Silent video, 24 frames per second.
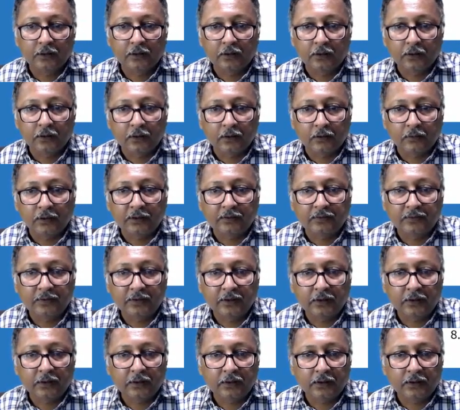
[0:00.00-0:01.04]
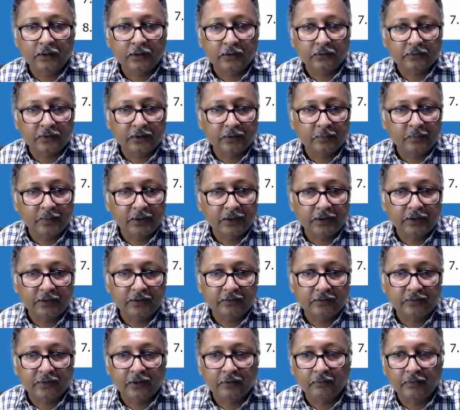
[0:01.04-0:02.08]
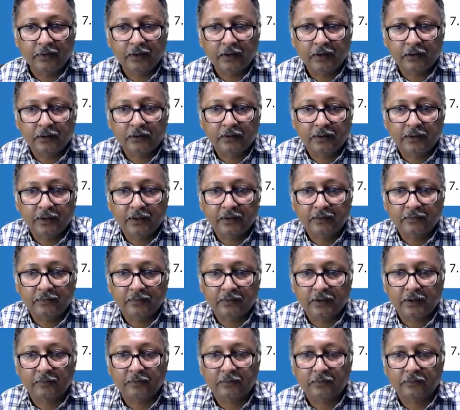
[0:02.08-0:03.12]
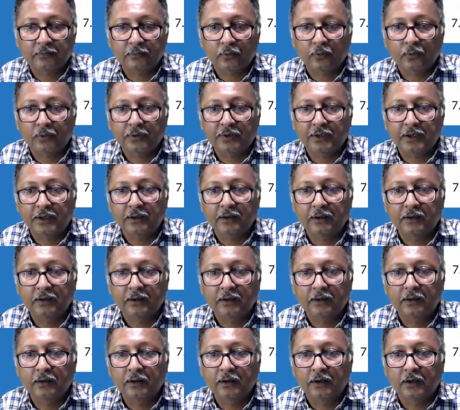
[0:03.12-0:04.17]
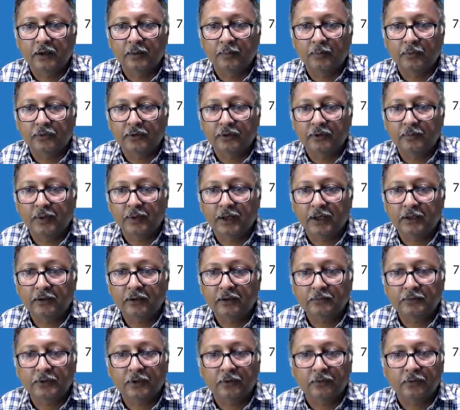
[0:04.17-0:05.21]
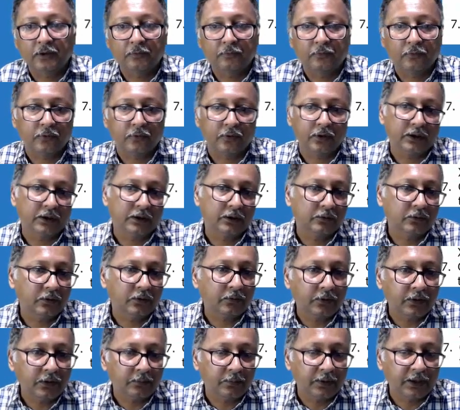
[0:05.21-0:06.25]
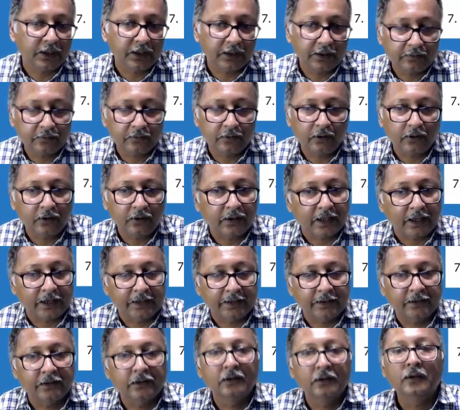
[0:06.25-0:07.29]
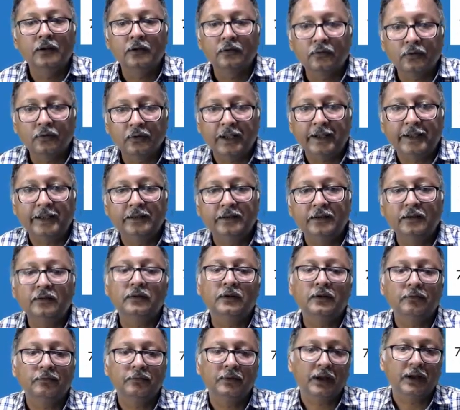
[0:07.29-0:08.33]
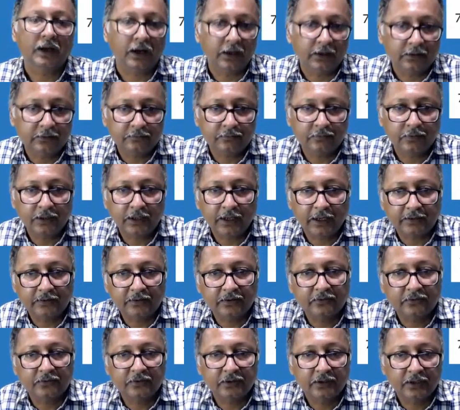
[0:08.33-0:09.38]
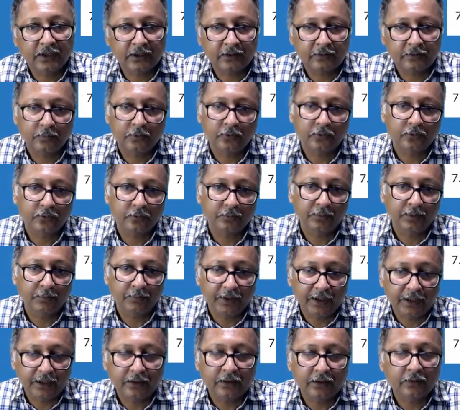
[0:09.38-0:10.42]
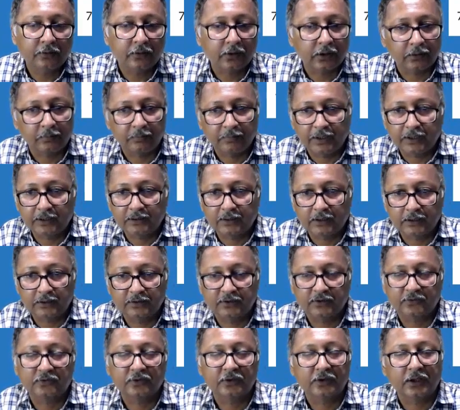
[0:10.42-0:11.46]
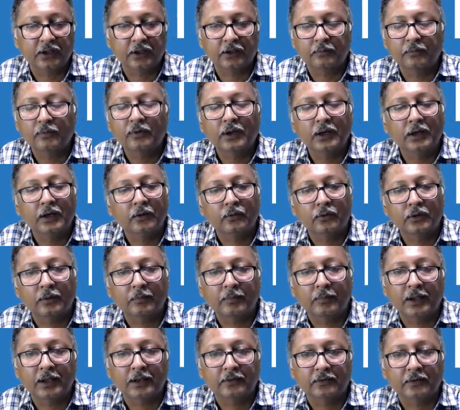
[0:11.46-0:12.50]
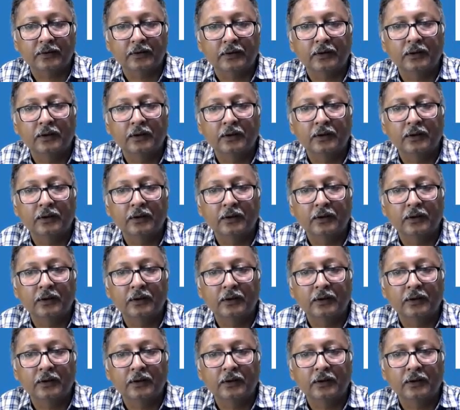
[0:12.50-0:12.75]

Now let's see, in the statement it is given, yes, they have told that deposit balance of 1400. So our BRS got tallied. So like this, if they ask for an adjusted cash book to be made, you can make the adjusted cash book and do the balance sheet.